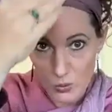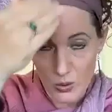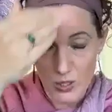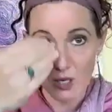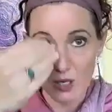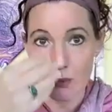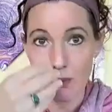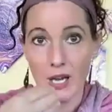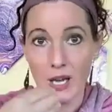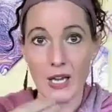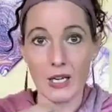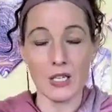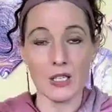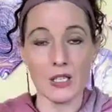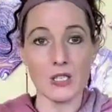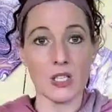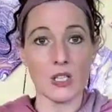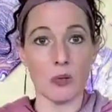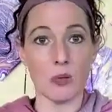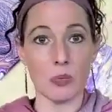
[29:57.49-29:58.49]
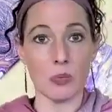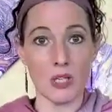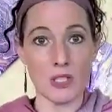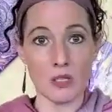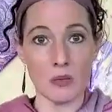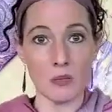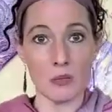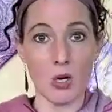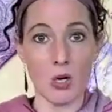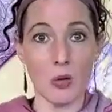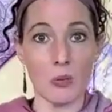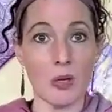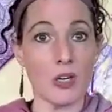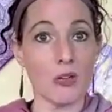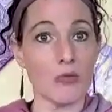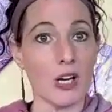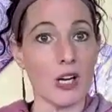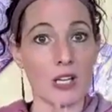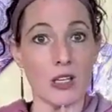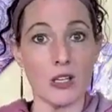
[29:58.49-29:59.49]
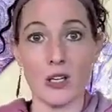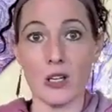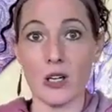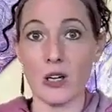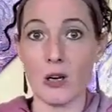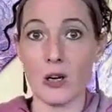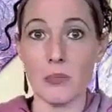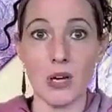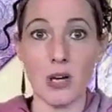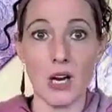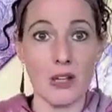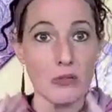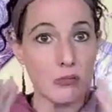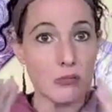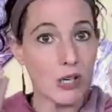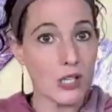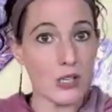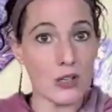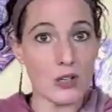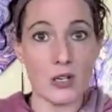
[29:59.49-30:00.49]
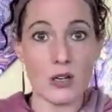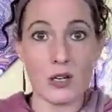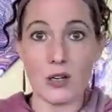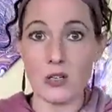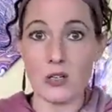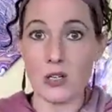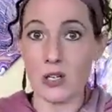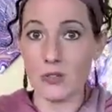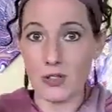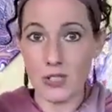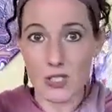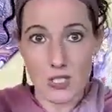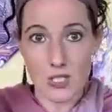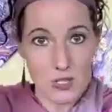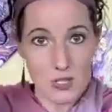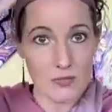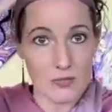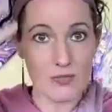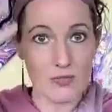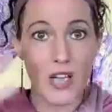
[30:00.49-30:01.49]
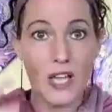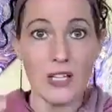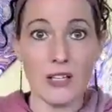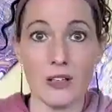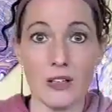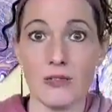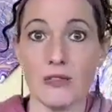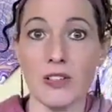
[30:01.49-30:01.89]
We come back into the present moment, regulate our breath, regulate our nervous system, violet